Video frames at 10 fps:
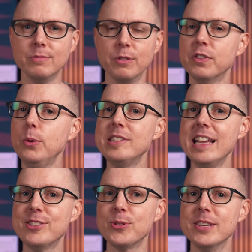Well, Fluid's
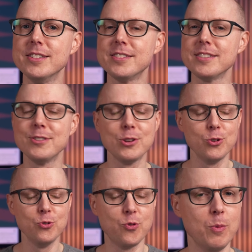answer is,
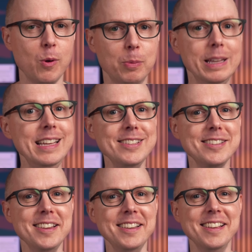drumroll
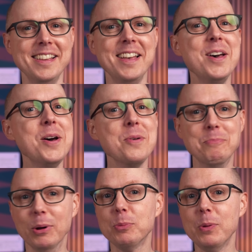please,
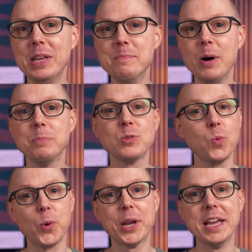multiple heat pumps
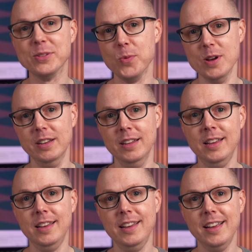working as one.
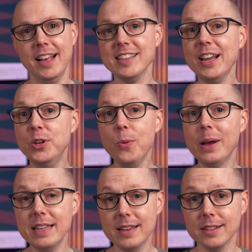It's not a new
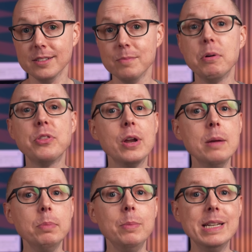idea, but their
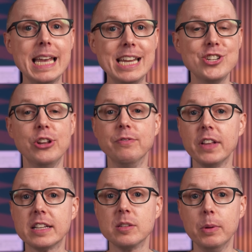implementation and
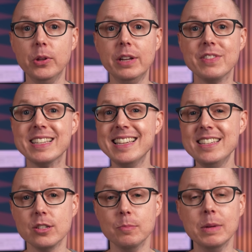flexibility of the
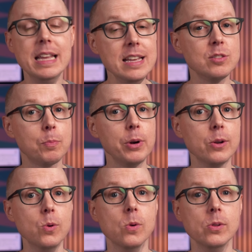system is pretty
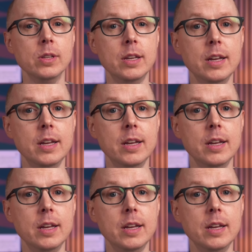cool.